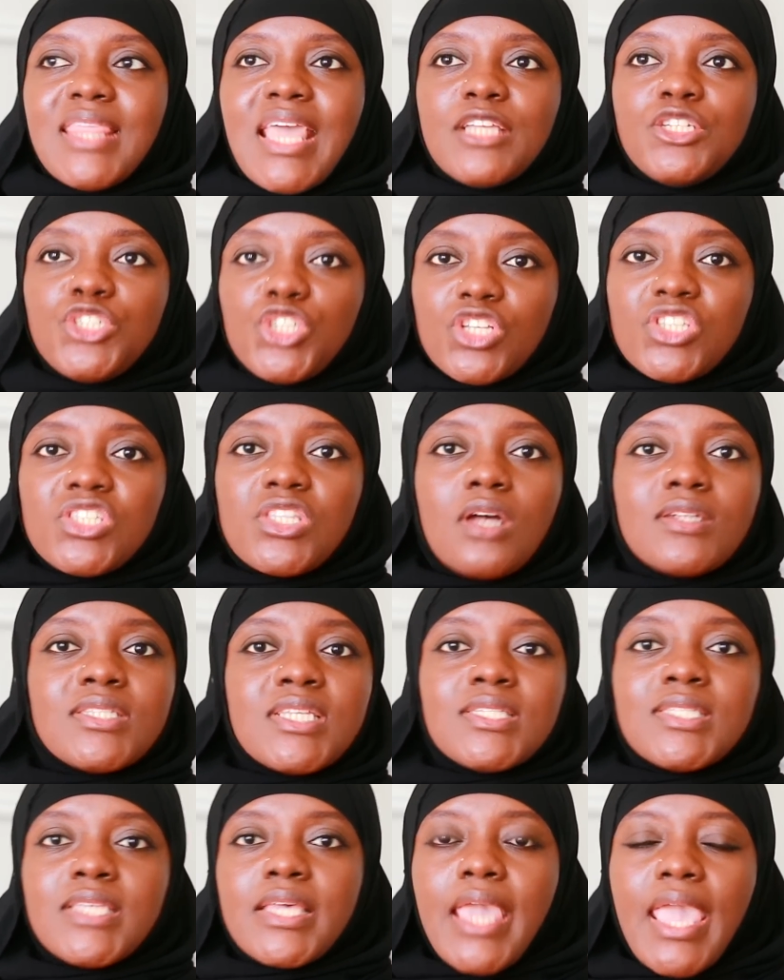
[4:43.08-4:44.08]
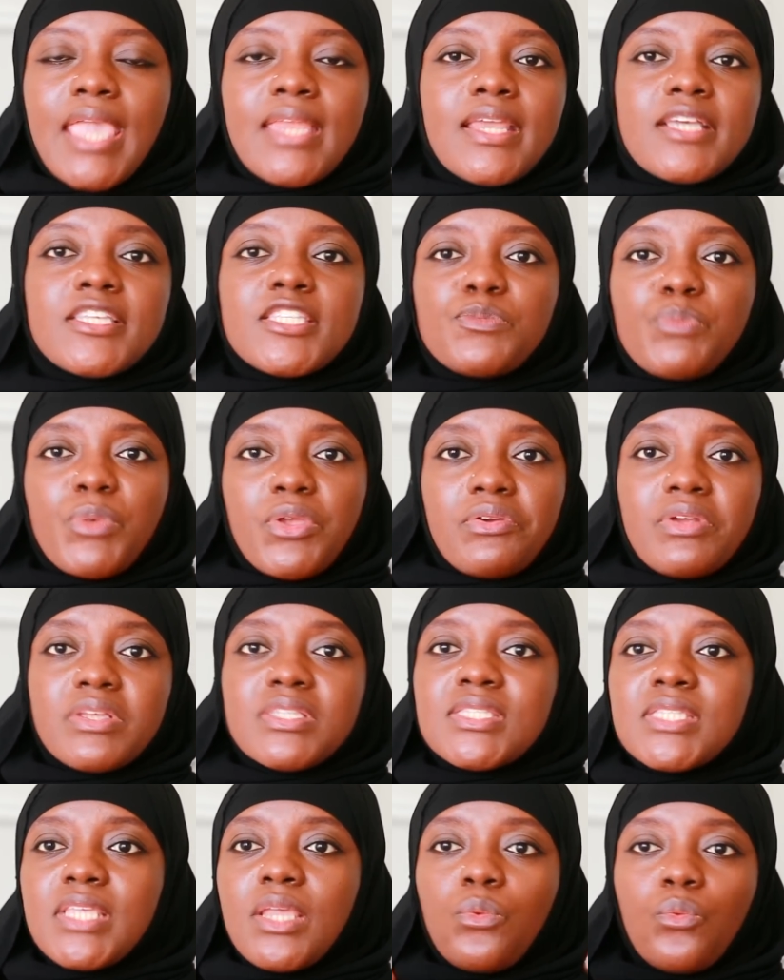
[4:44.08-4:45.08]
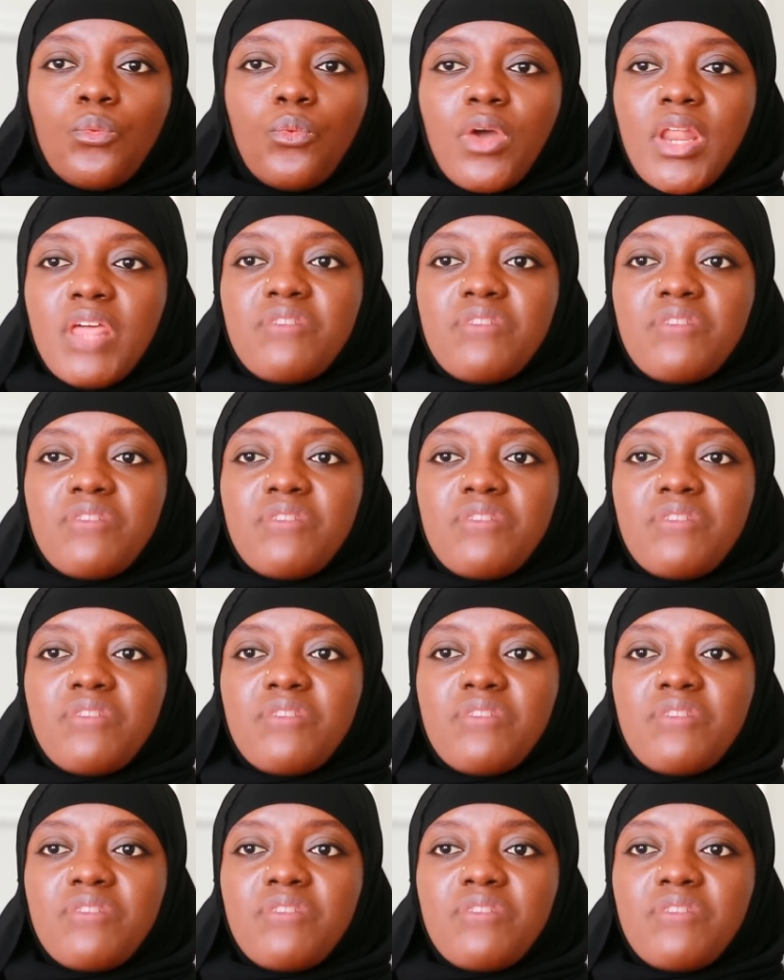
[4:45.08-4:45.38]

They're just starting to gain experience in